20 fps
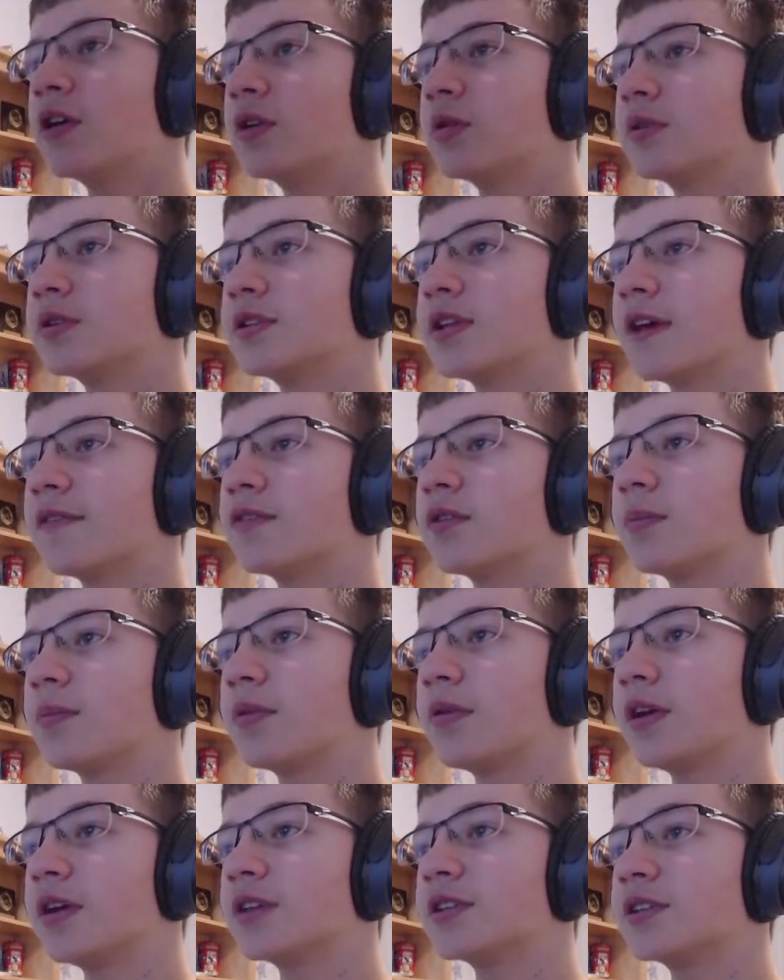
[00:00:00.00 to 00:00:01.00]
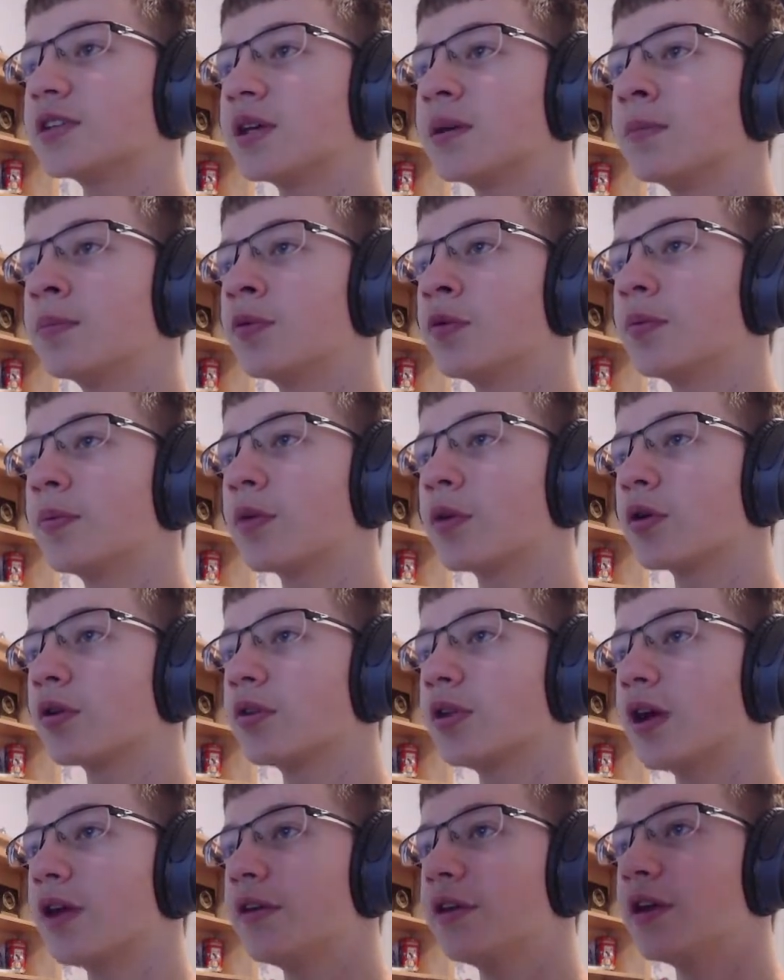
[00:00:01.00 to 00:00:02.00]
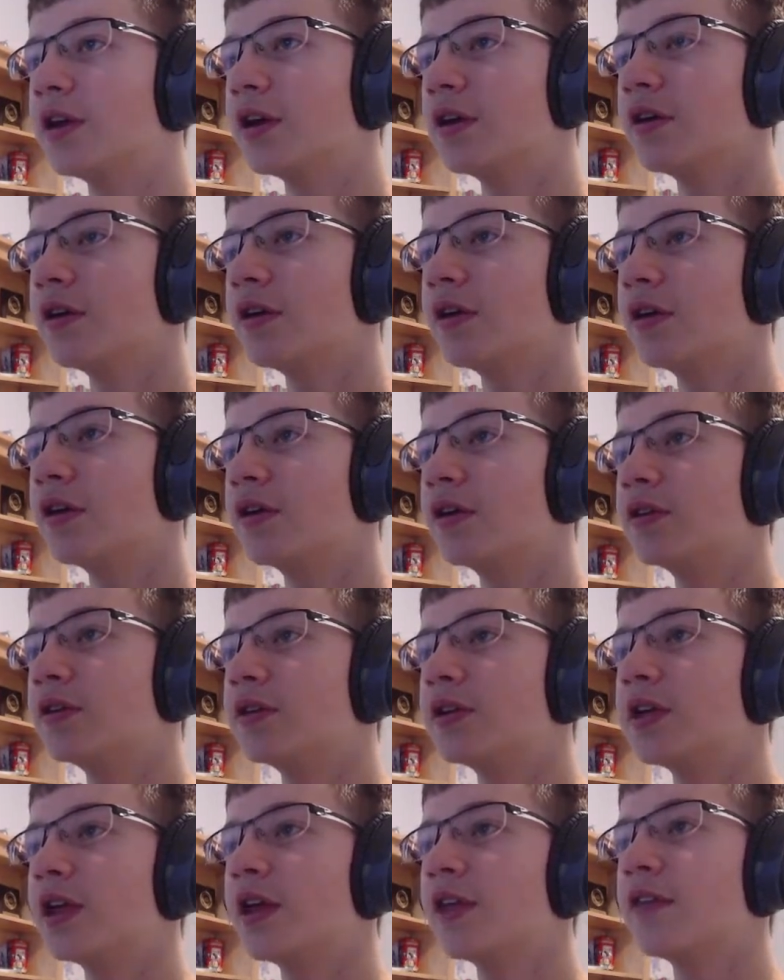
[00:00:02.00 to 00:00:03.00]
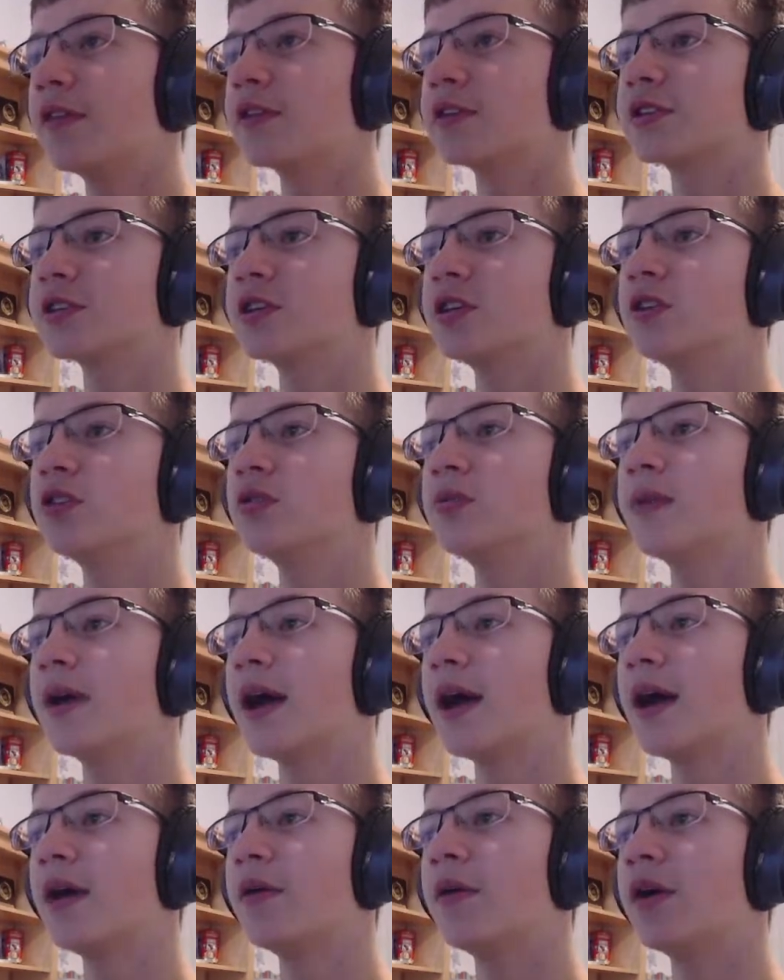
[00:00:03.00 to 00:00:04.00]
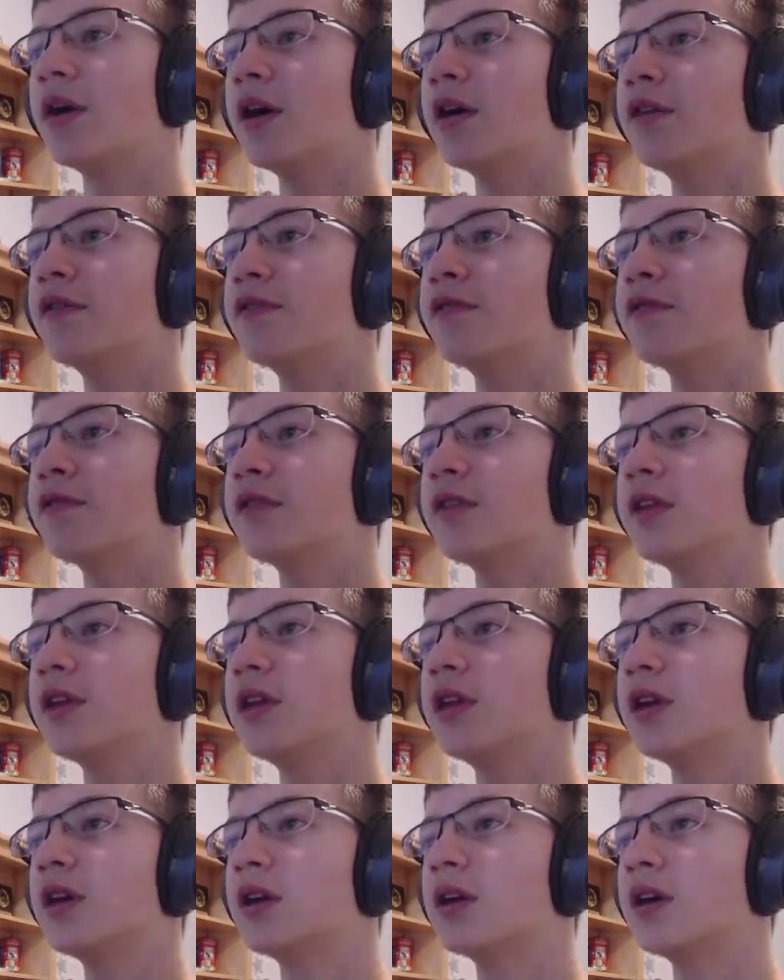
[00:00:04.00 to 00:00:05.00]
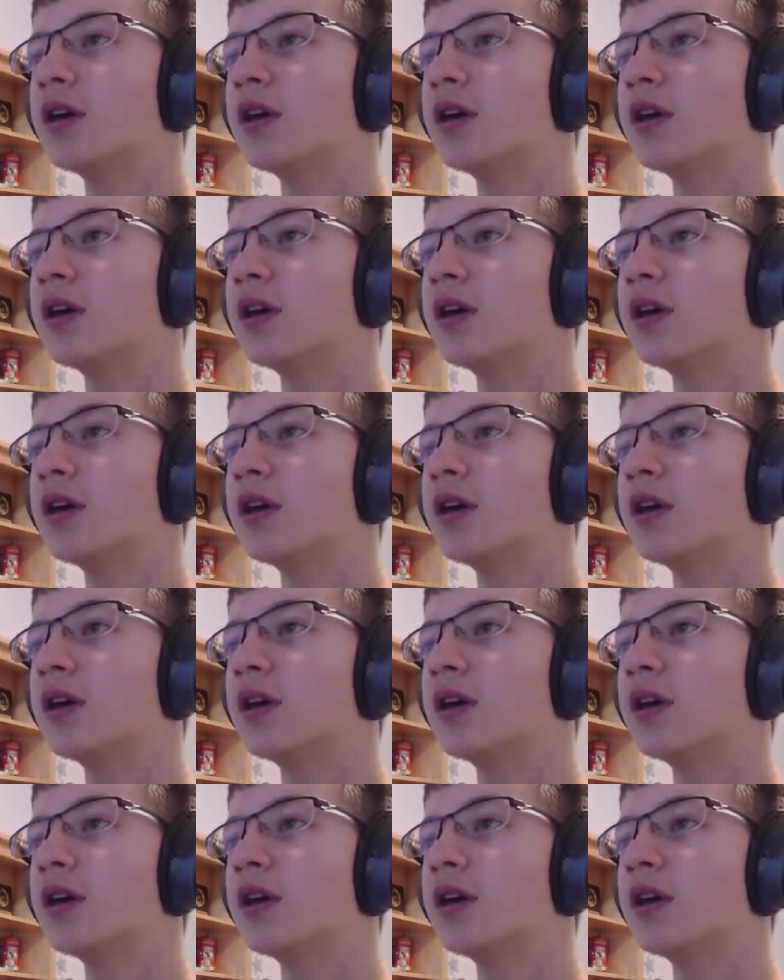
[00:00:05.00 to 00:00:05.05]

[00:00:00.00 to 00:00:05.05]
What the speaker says: You just have to place a blue portal down here to get this cube out of the